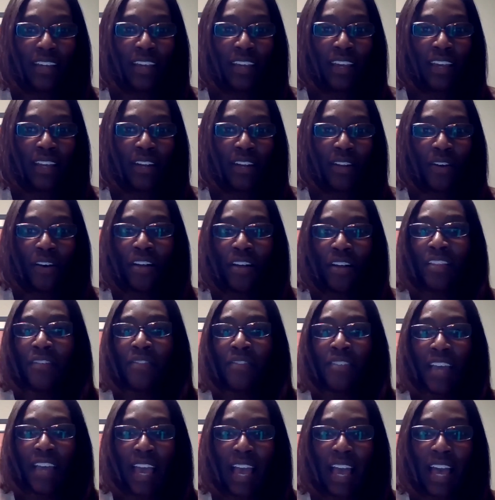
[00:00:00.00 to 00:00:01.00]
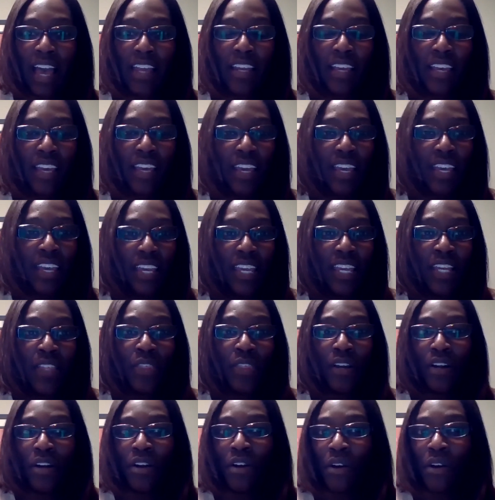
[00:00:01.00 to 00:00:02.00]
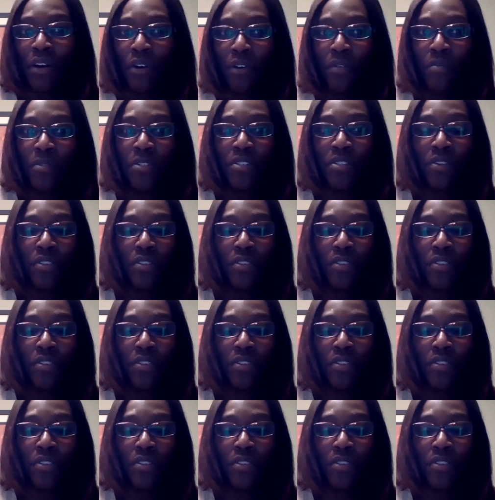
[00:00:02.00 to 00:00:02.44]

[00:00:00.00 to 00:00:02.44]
and all of that in their home.